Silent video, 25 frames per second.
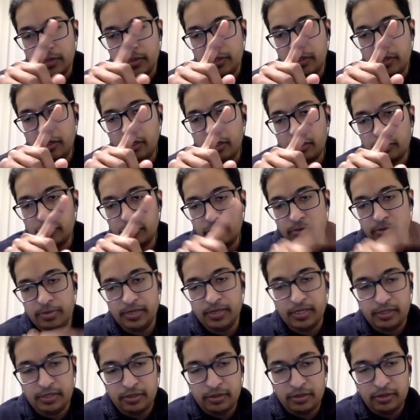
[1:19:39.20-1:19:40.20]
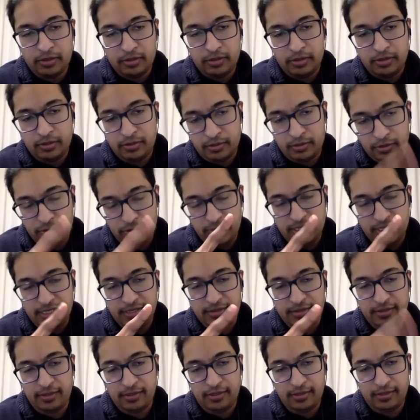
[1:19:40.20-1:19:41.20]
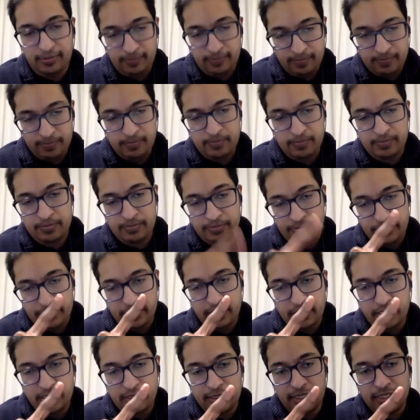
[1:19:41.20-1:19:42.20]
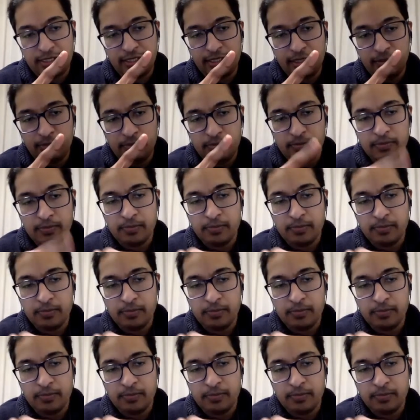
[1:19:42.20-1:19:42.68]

October 23, that time,